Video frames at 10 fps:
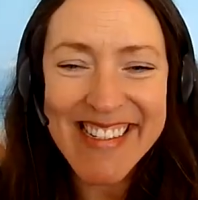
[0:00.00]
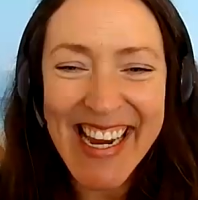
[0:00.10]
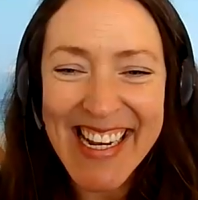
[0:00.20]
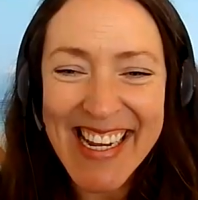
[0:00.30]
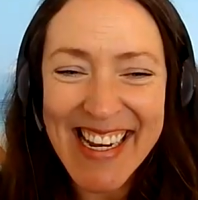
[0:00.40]

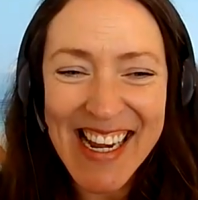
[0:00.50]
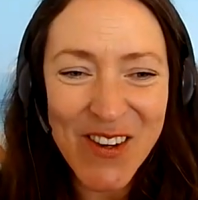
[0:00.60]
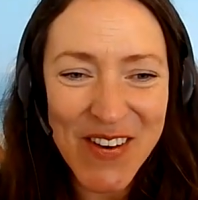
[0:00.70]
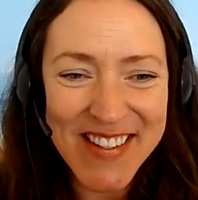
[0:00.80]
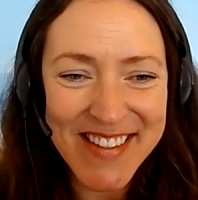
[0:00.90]
Shannon, any
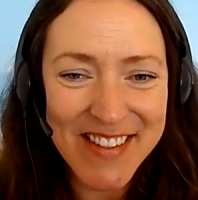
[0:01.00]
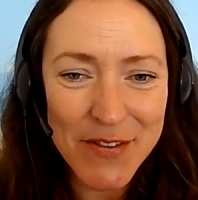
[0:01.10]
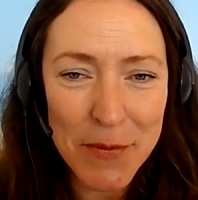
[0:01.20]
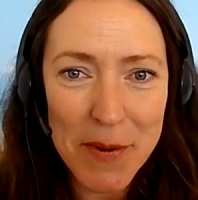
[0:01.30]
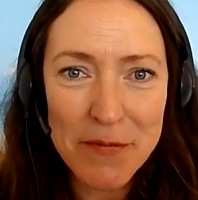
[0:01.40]
questions
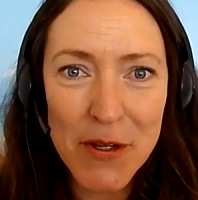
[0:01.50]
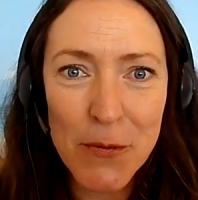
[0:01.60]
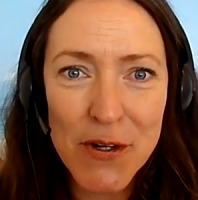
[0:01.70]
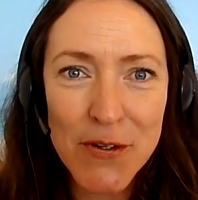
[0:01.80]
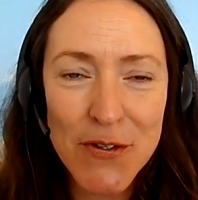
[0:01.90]
from our
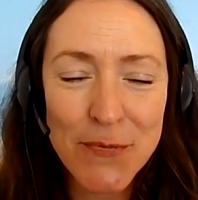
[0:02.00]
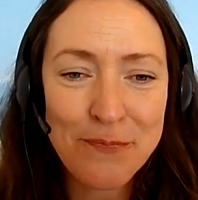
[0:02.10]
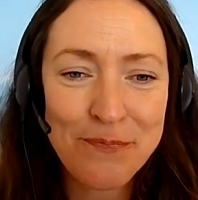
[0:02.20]
viewers?